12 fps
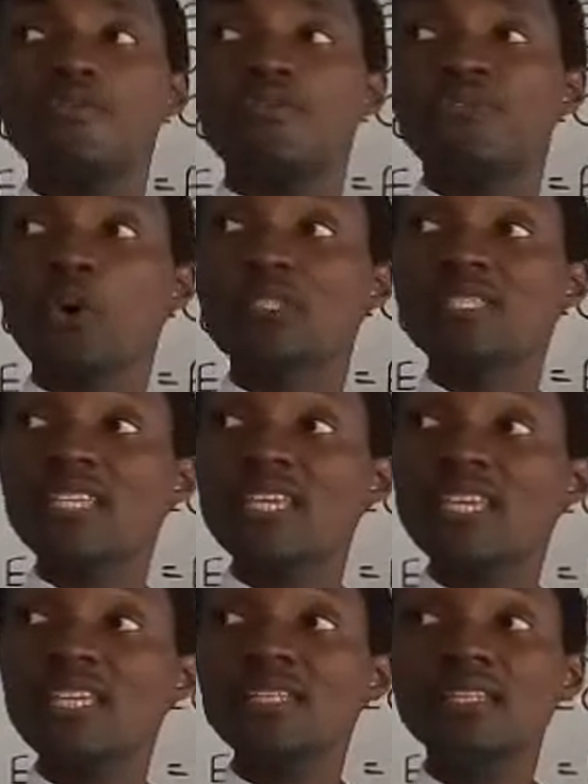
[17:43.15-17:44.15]

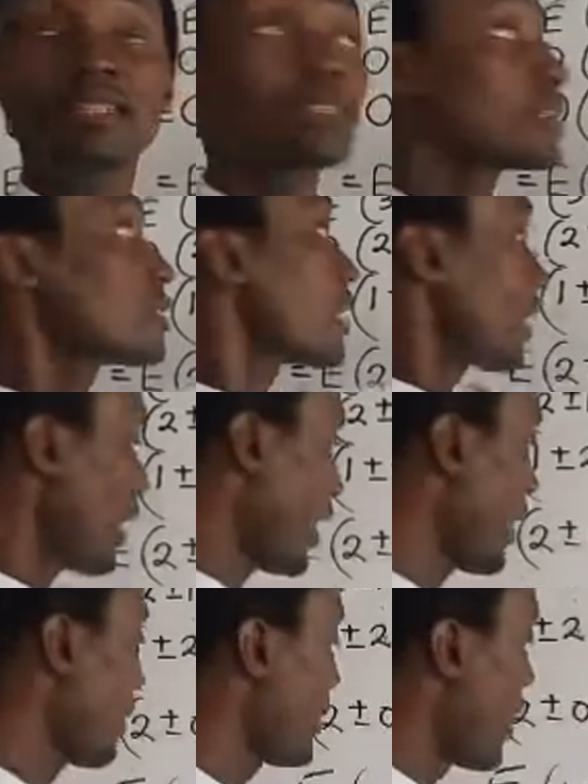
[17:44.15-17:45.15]
14
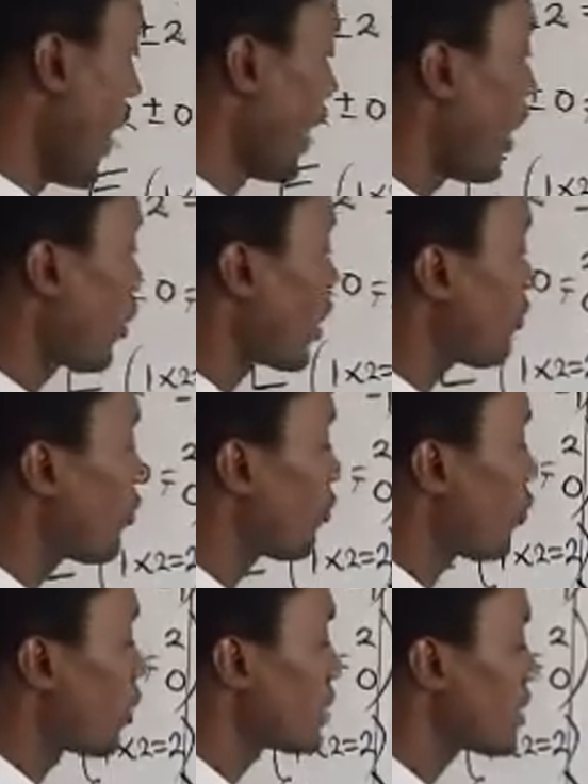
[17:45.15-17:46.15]
here. And that will give you
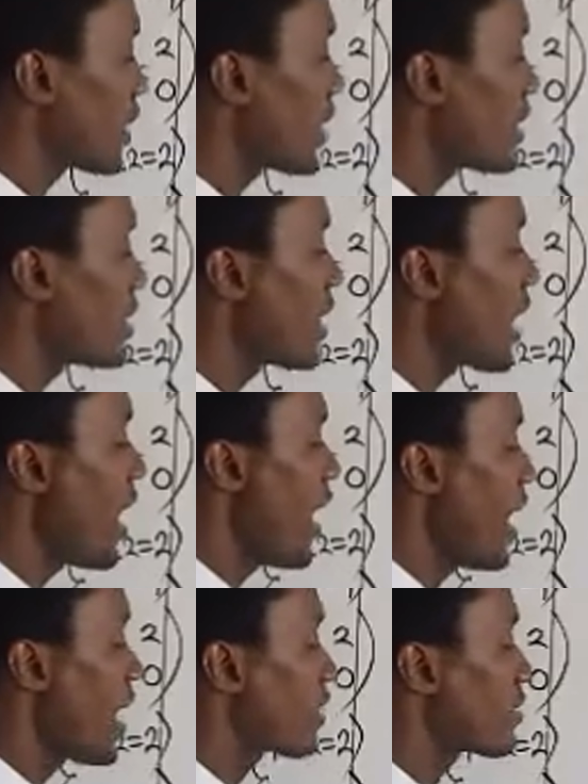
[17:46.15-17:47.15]

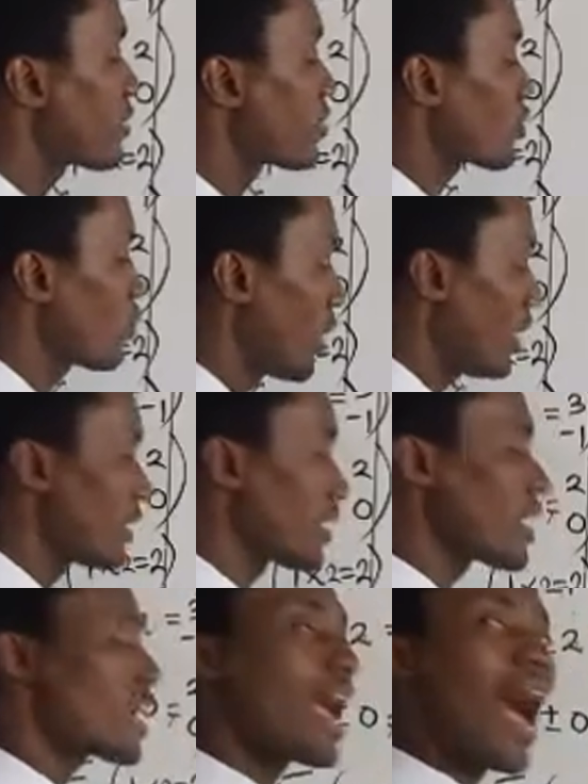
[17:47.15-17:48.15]
14x squared.
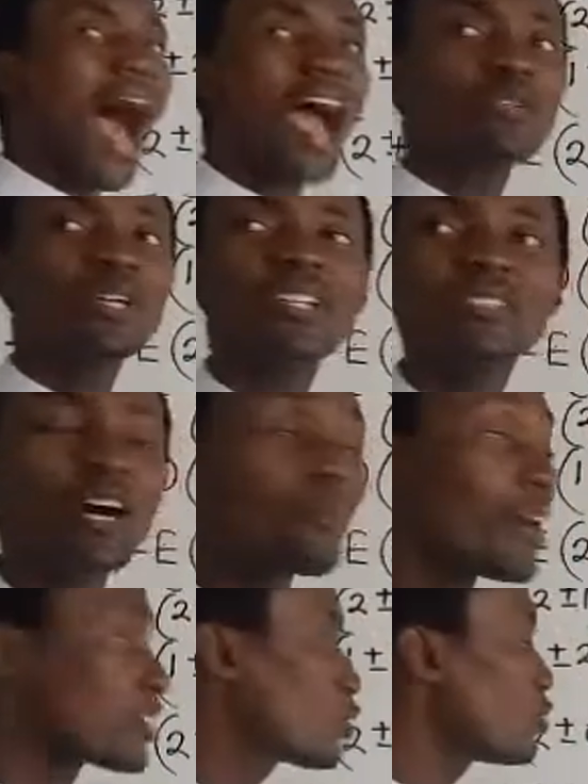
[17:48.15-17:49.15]
I usually tell
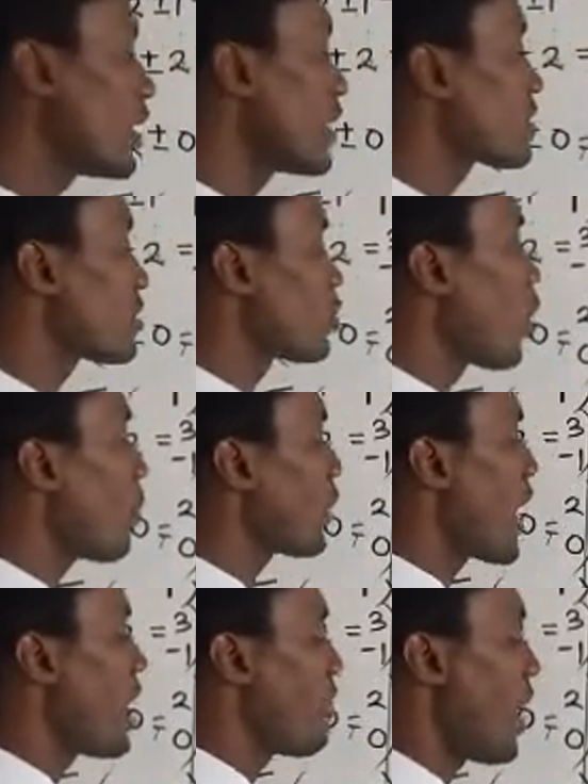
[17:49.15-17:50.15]
my students, don't
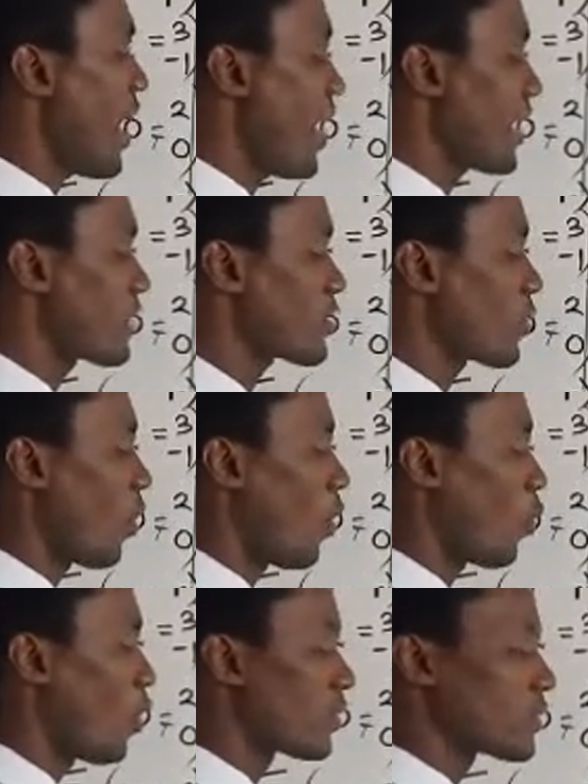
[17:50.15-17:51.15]
bother about x or
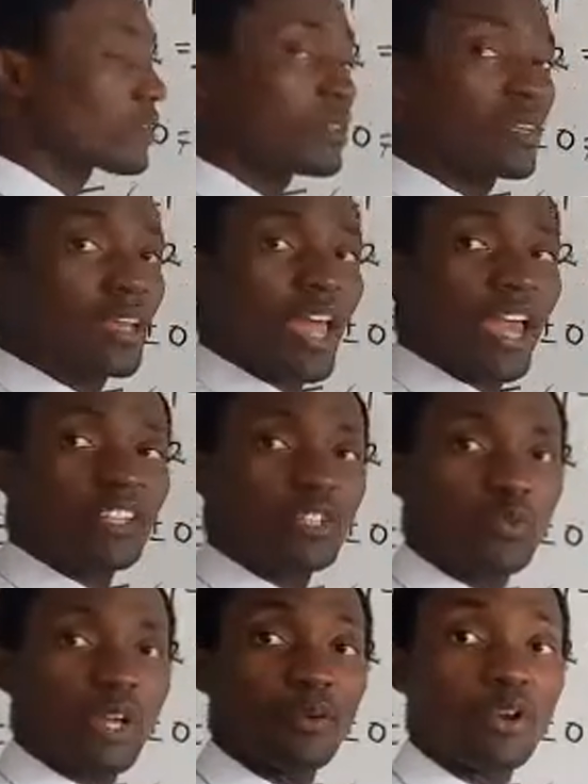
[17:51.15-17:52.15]
what? X
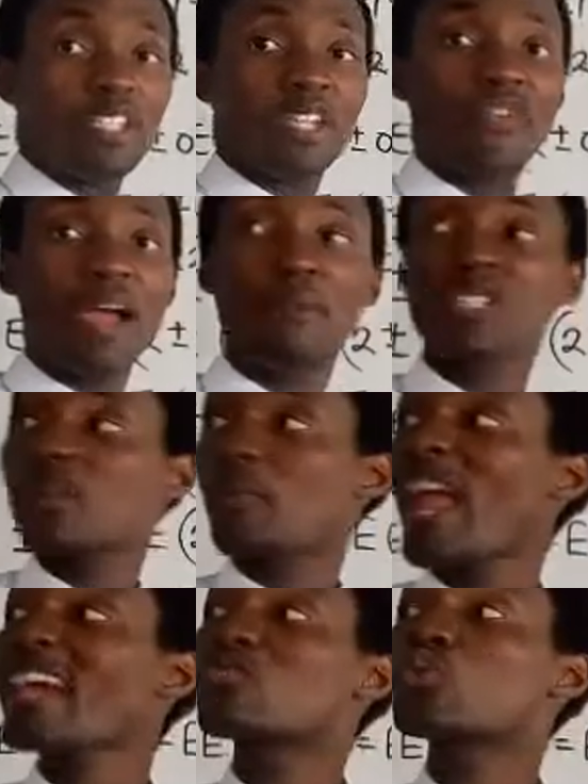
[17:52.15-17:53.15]
squared. Because if I
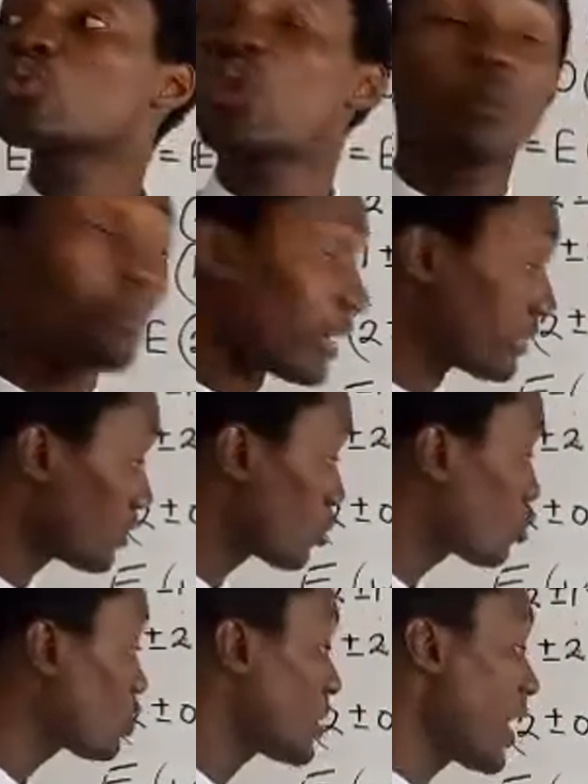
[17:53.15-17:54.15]
multiply two numbers,
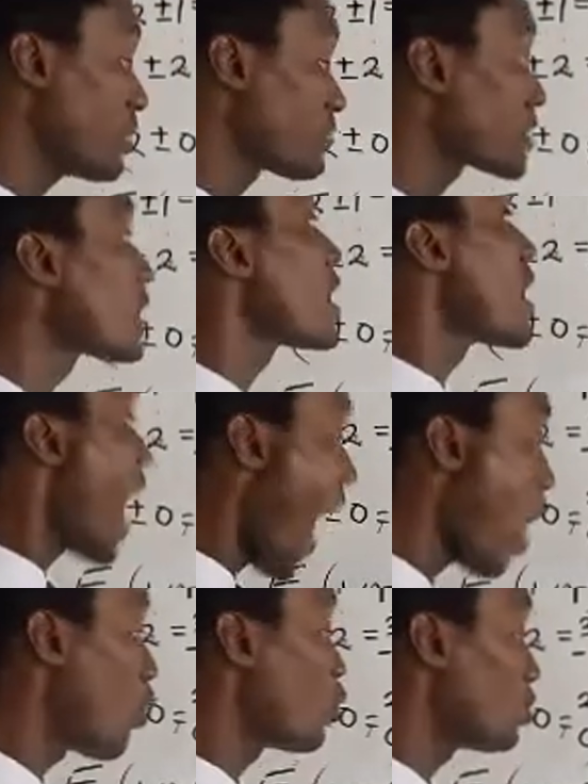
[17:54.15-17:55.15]
two terms,
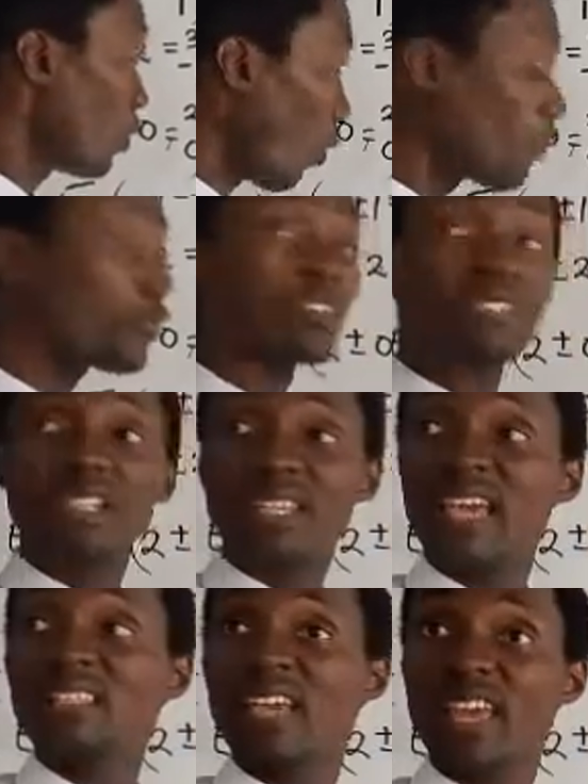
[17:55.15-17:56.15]
I would obviously
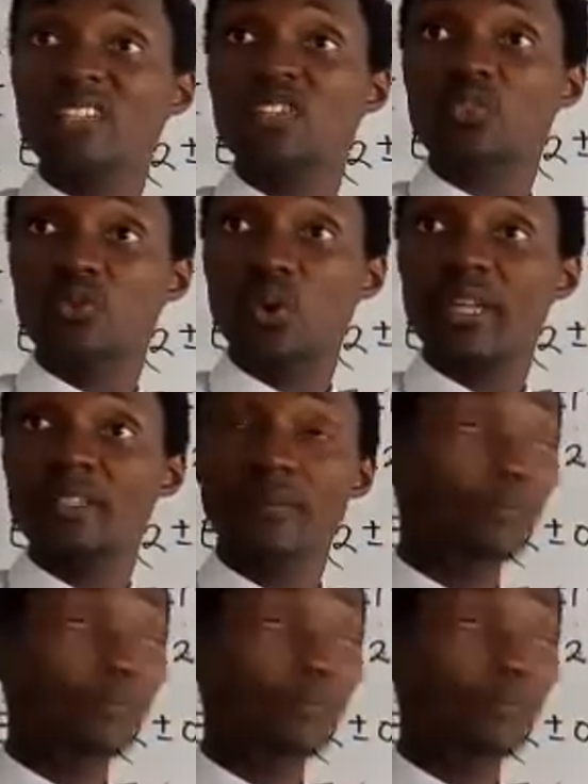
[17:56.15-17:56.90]
get x squared.